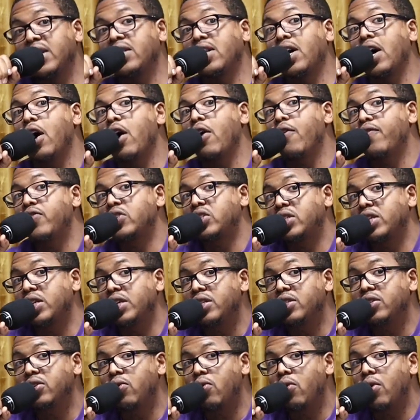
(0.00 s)
officer is
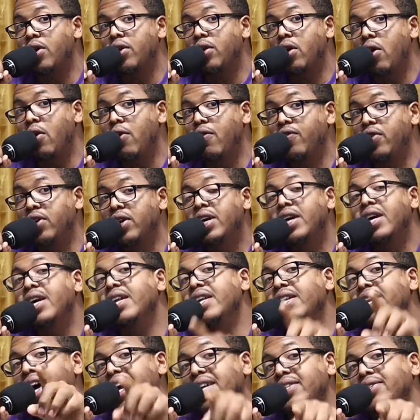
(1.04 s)
going over,
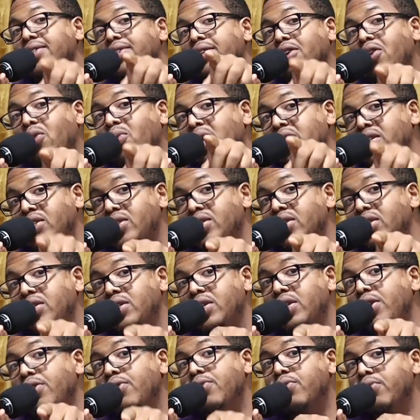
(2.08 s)
that's the question to
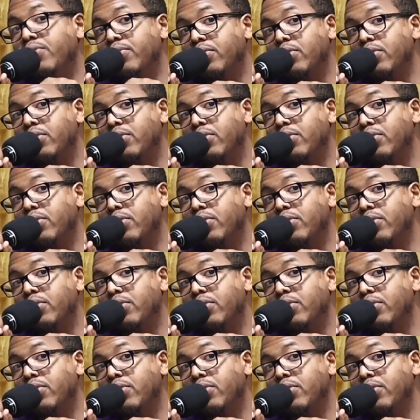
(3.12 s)
you.